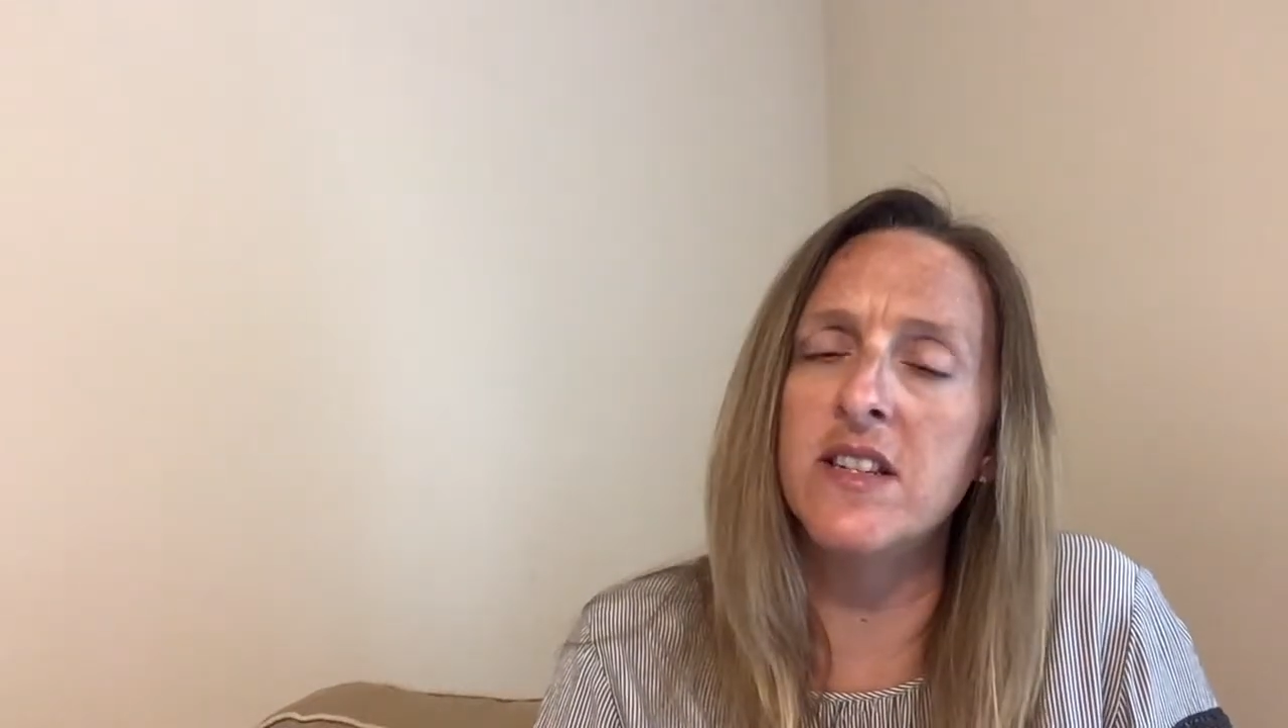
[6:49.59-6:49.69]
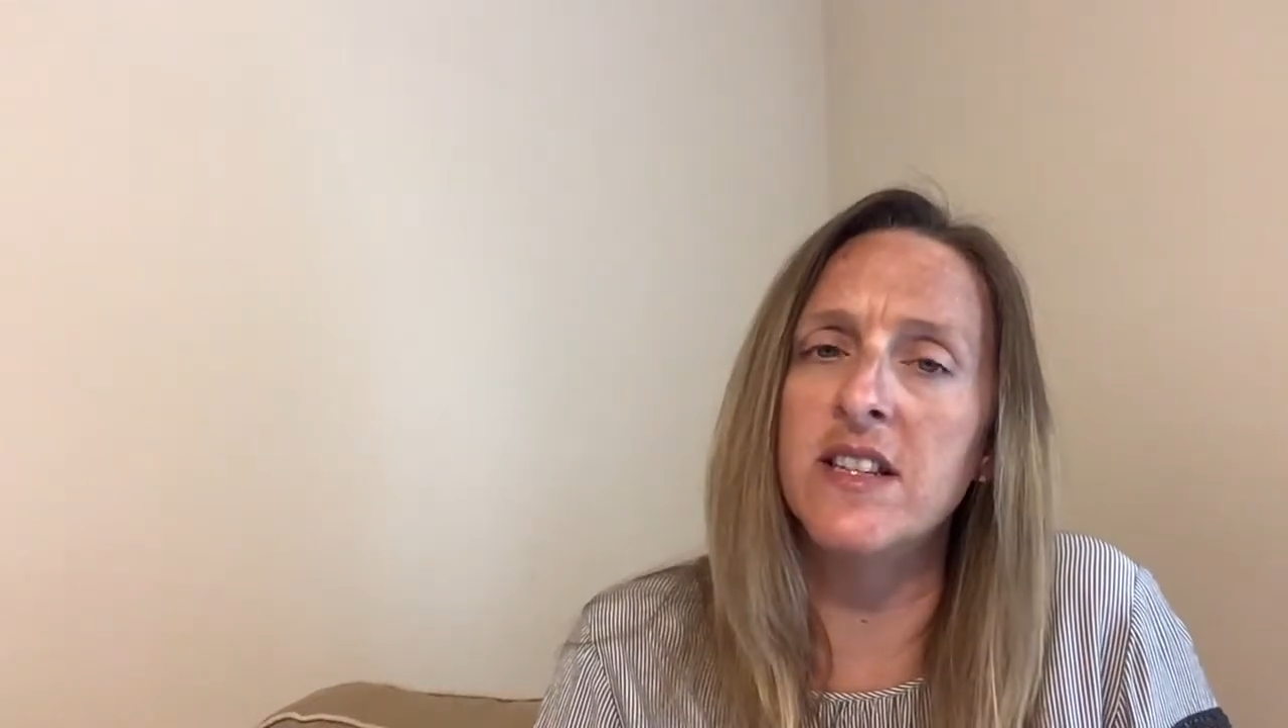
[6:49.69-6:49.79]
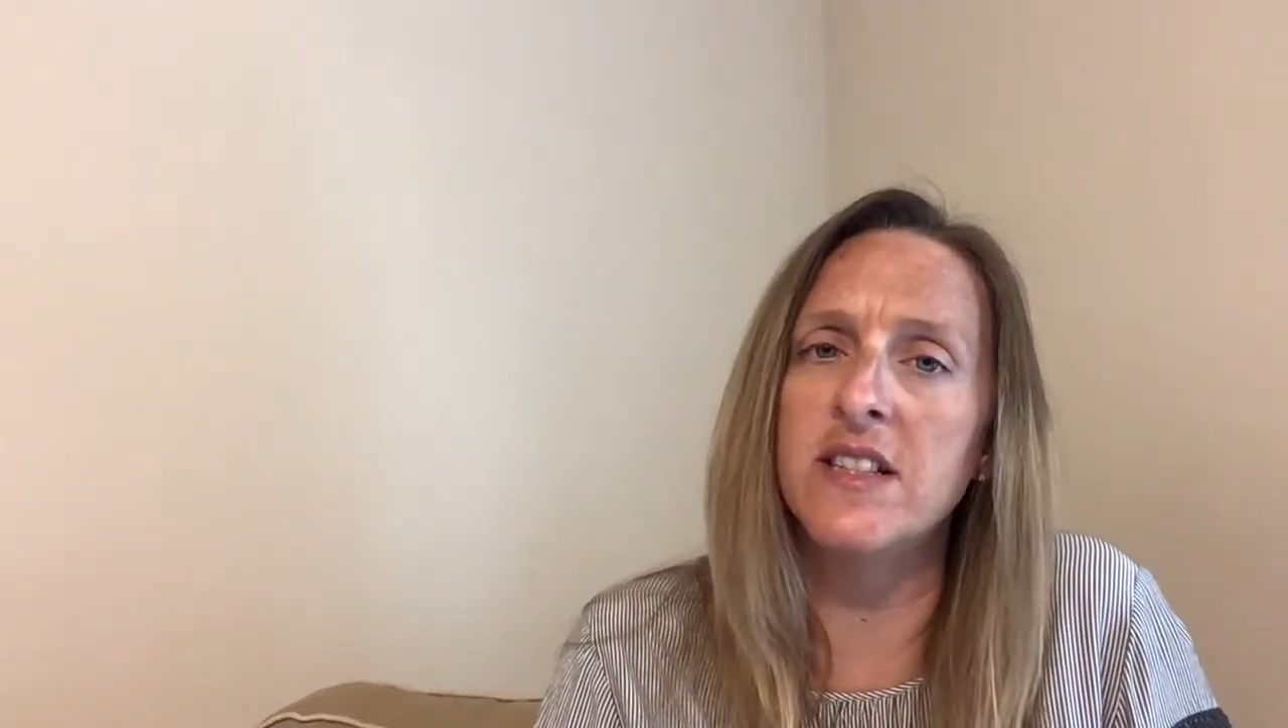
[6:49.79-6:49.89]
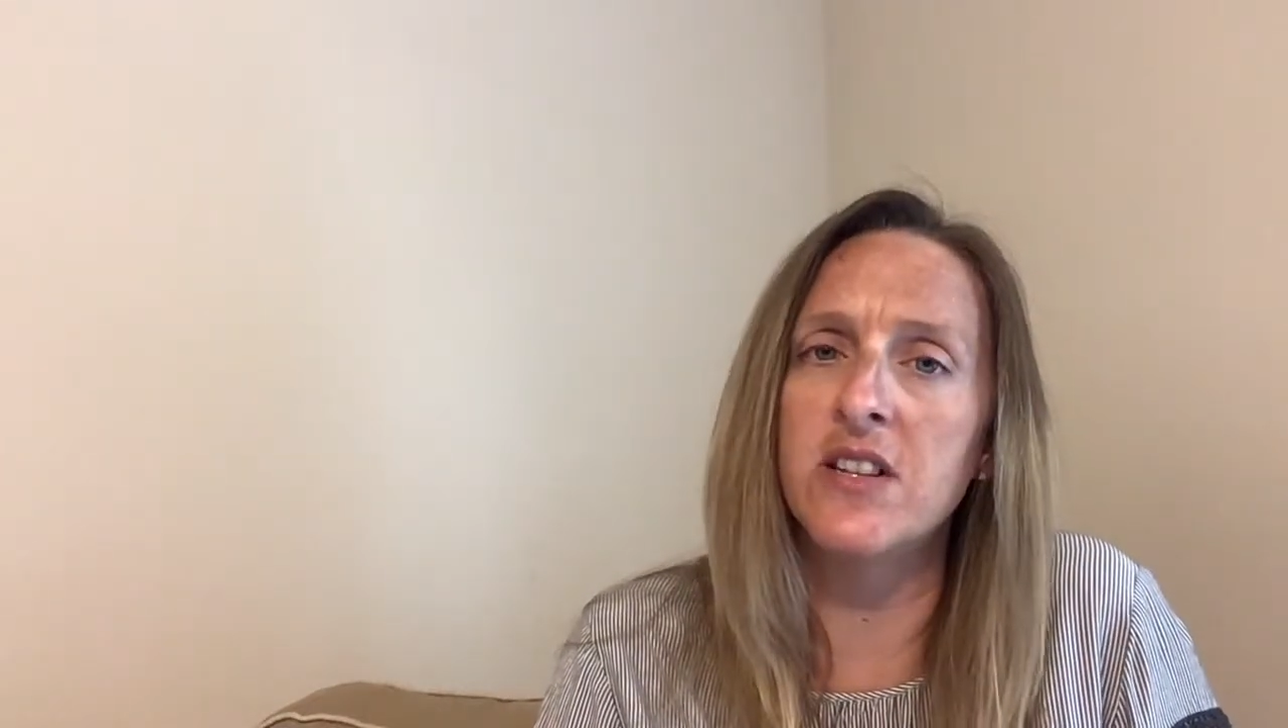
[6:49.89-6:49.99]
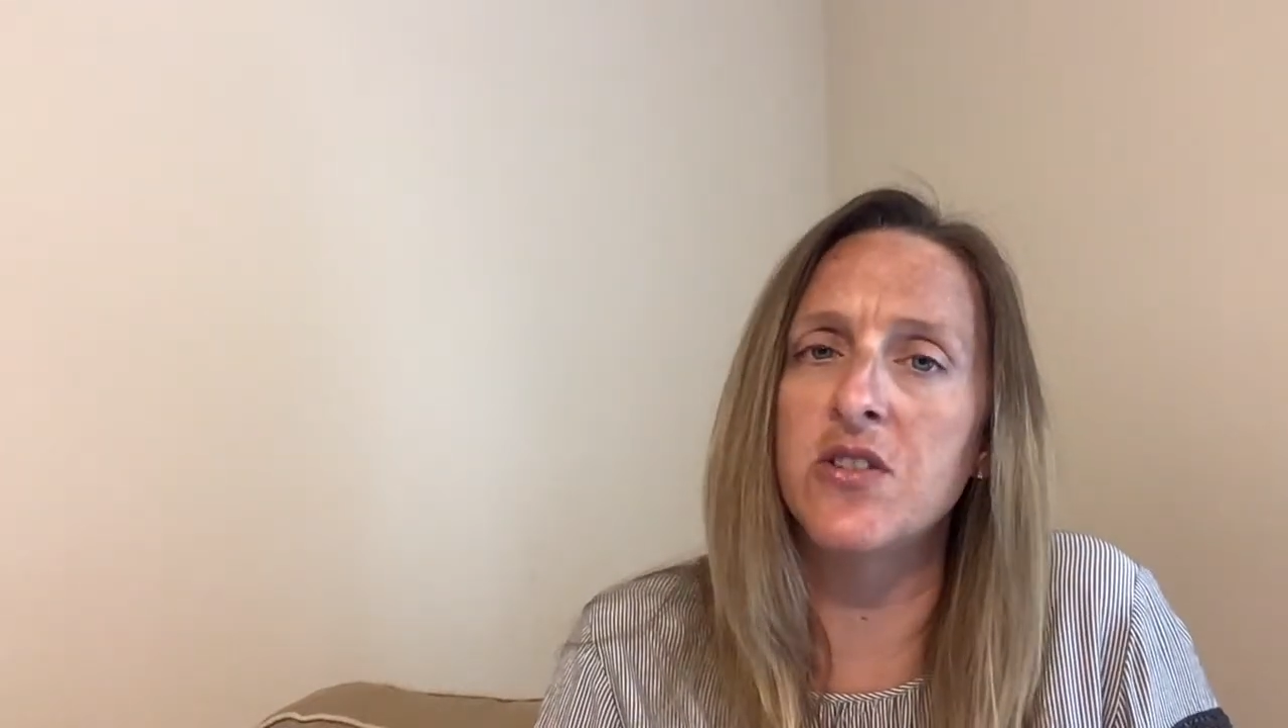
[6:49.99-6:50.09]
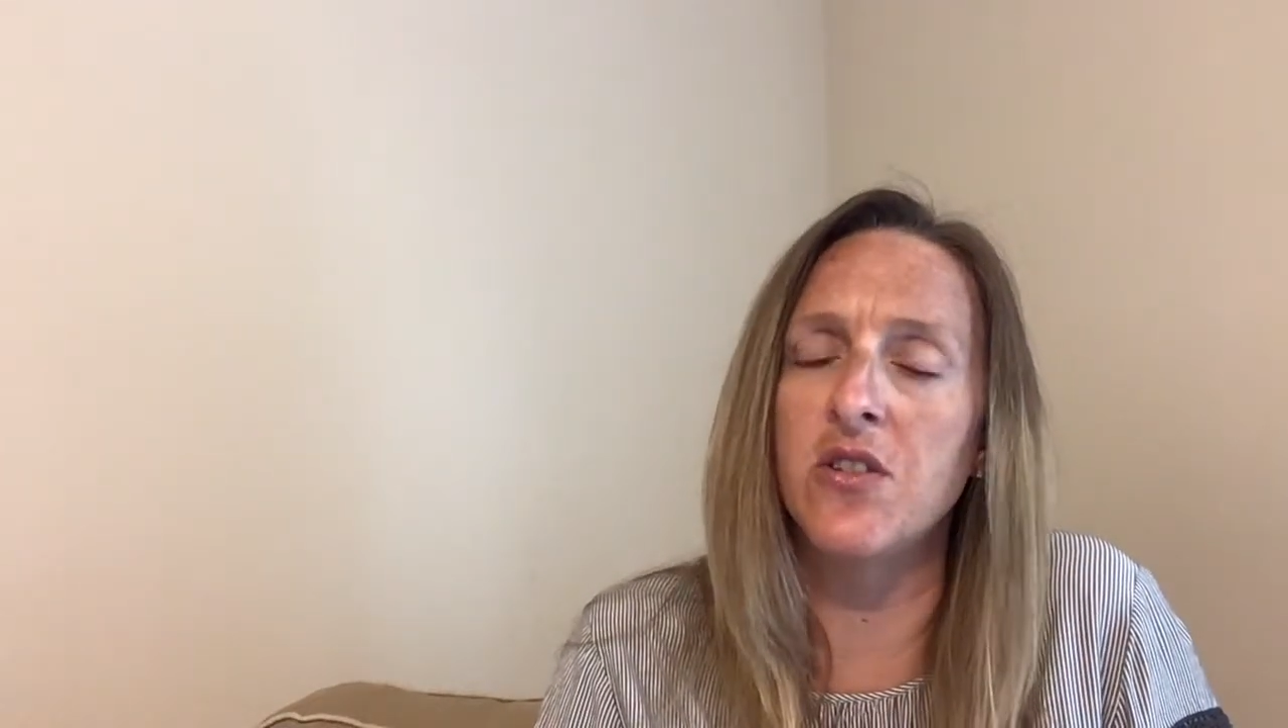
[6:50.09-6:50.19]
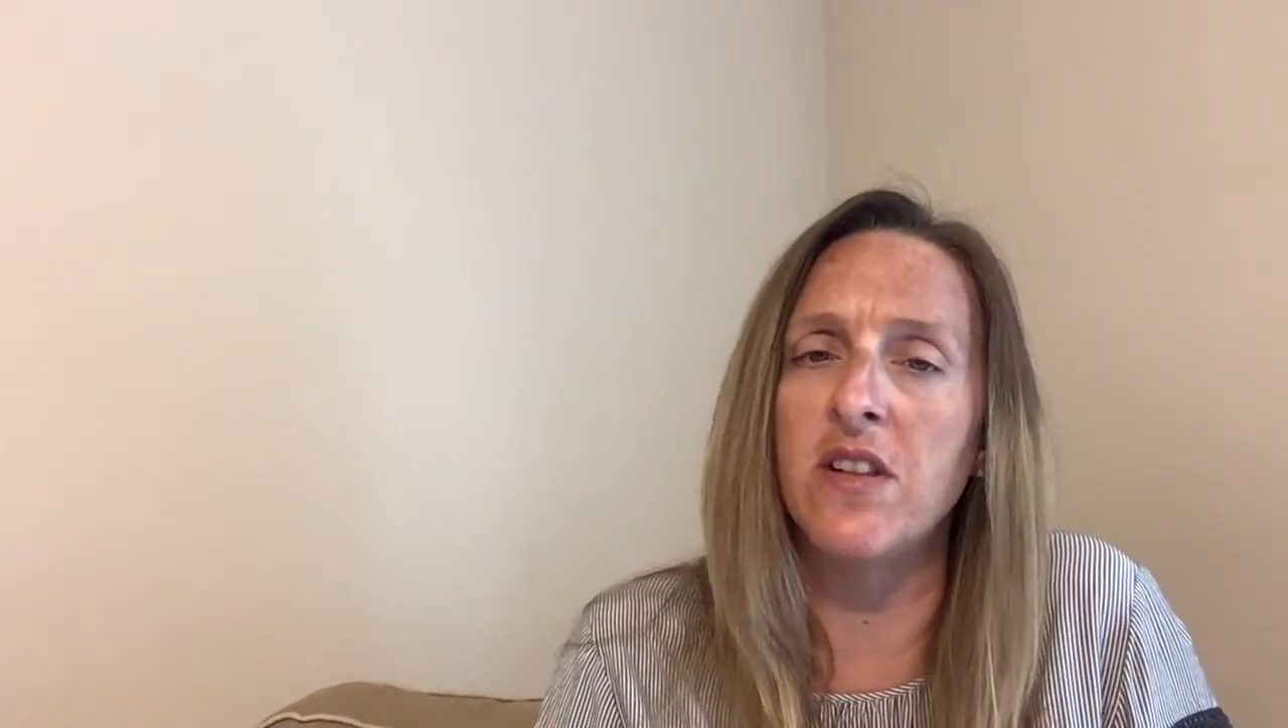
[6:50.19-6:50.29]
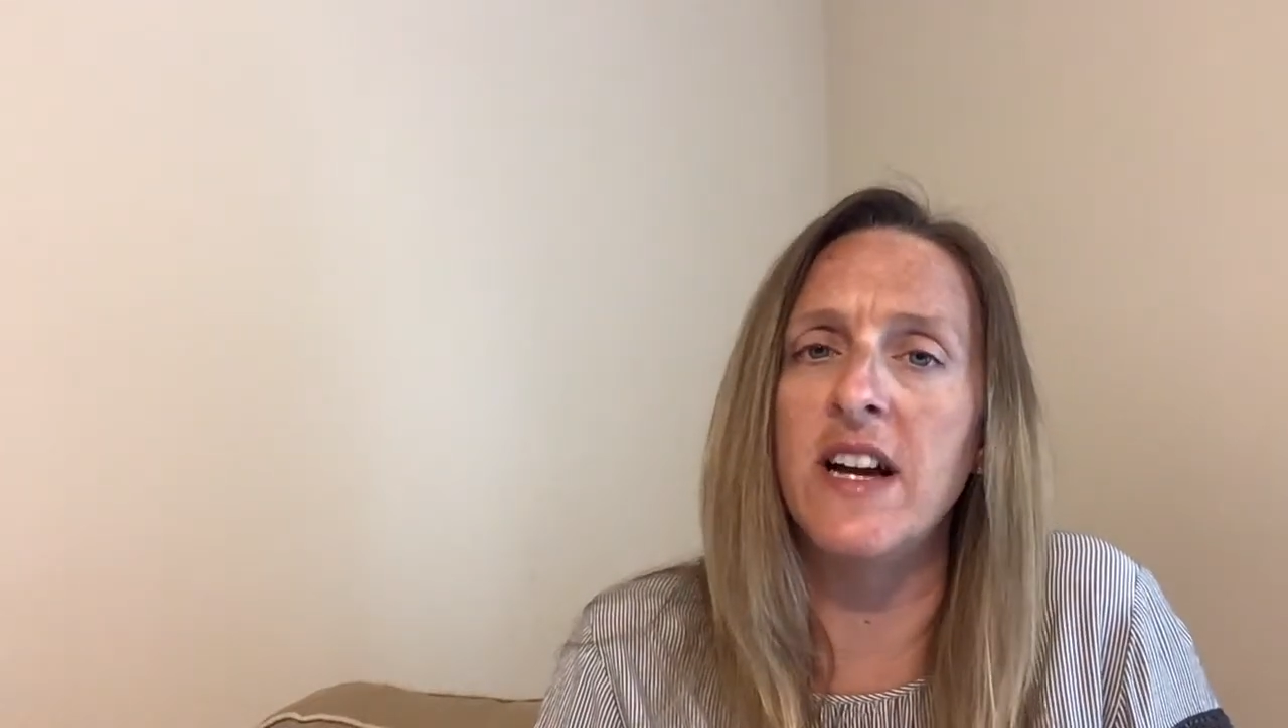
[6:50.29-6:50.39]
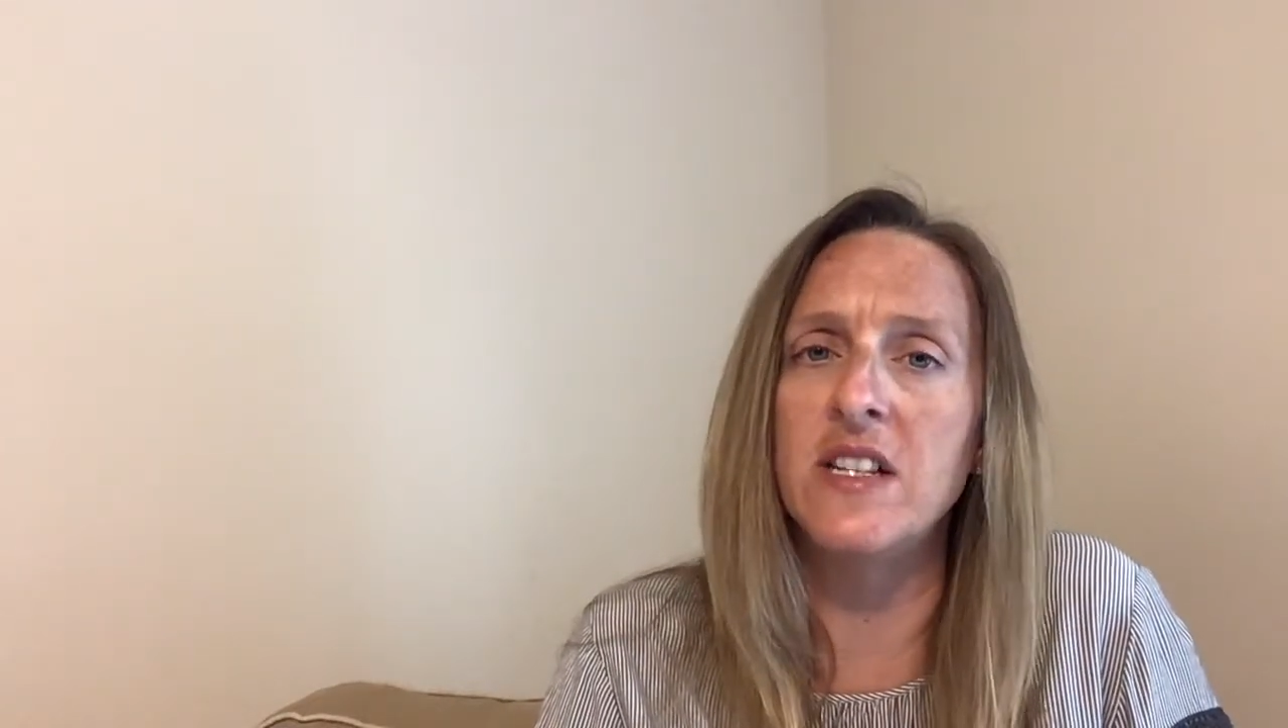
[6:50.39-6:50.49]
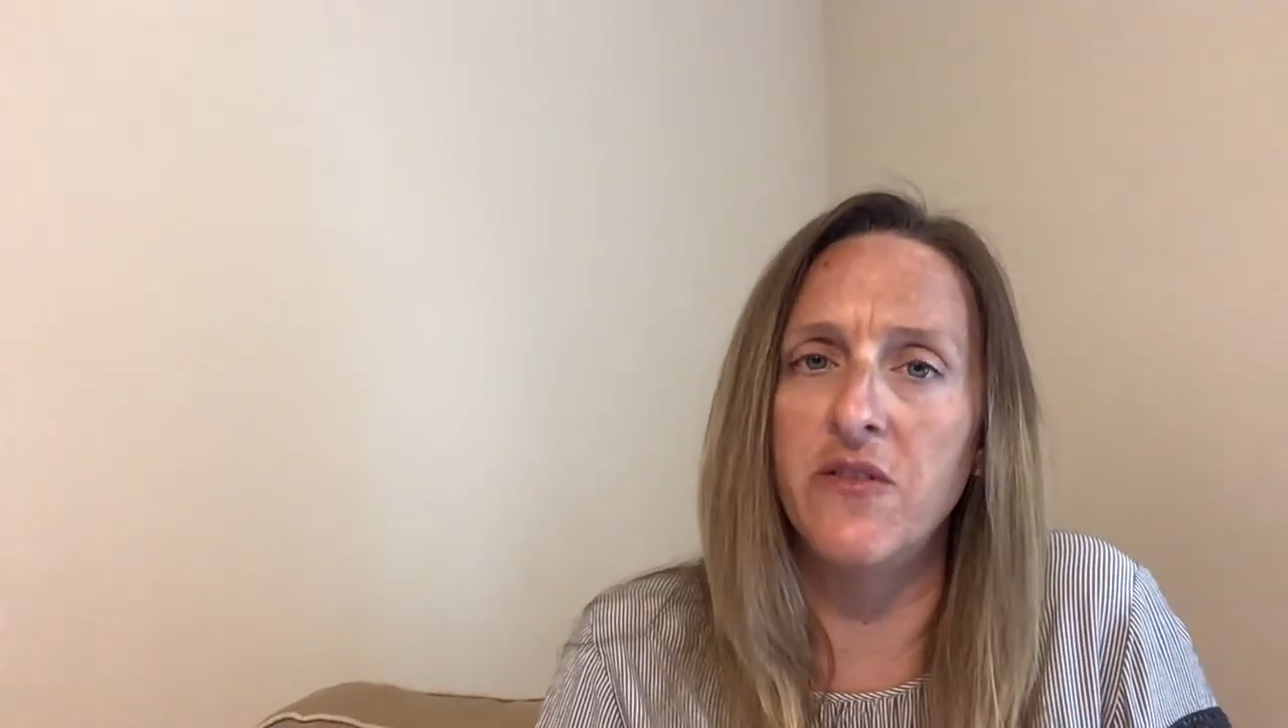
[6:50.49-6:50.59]
to these
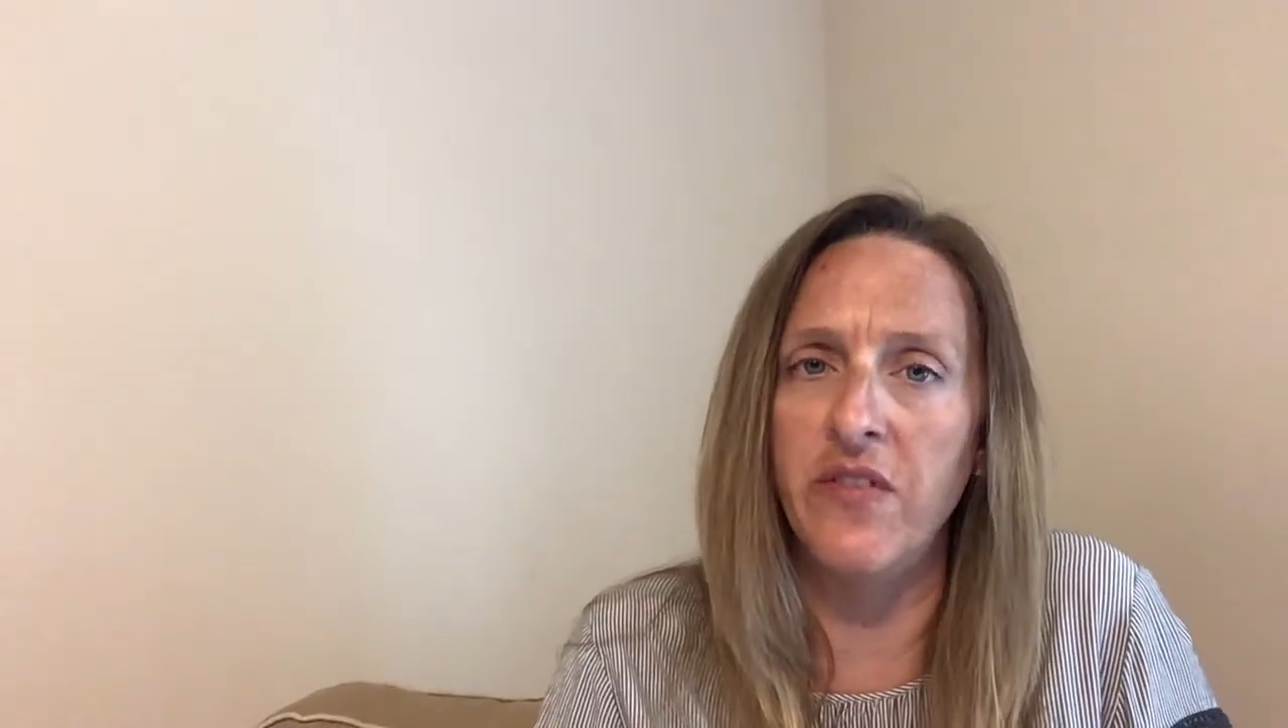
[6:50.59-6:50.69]
externalized